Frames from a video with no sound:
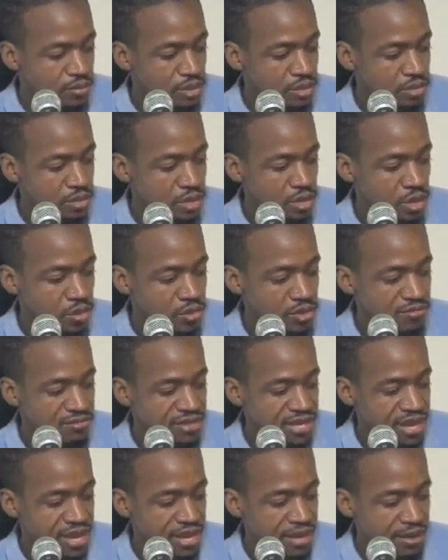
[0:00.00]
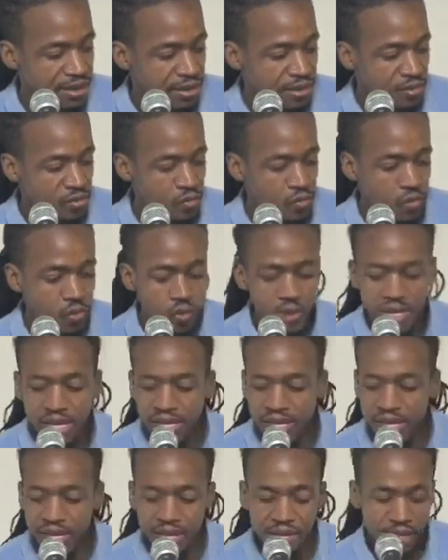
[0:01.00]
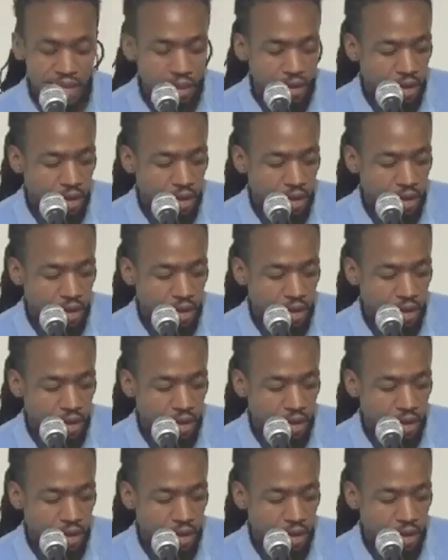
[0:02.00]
So with that, we